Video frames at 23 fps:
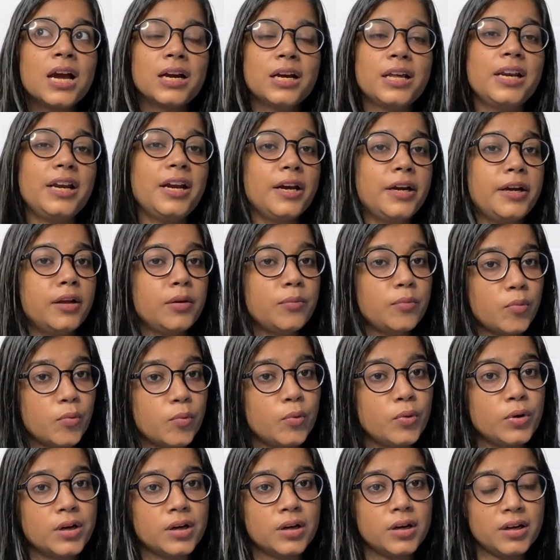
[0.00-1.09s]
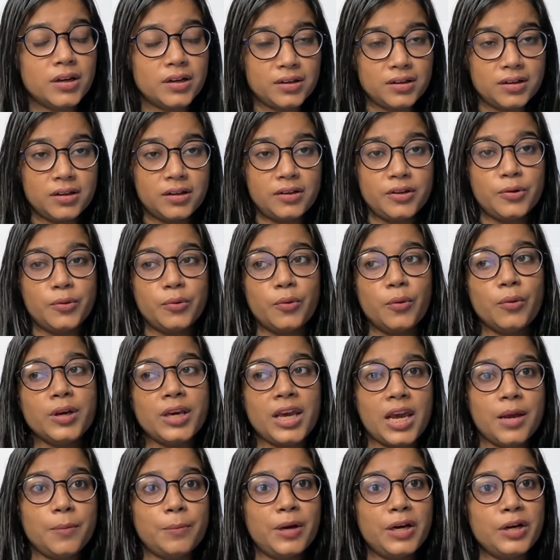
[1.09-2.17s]
creator mode you know,
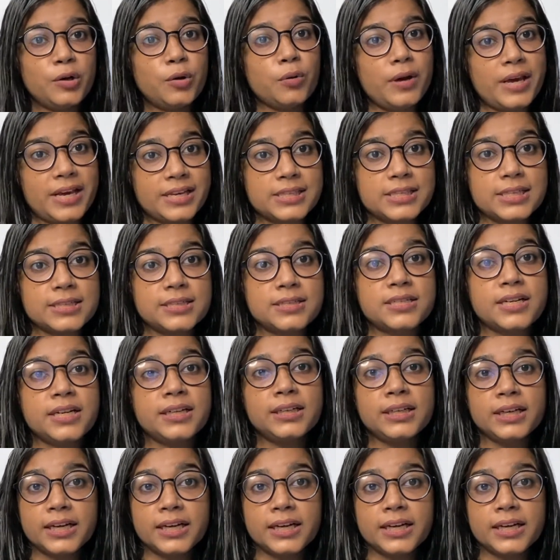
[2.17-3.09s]
came into existence,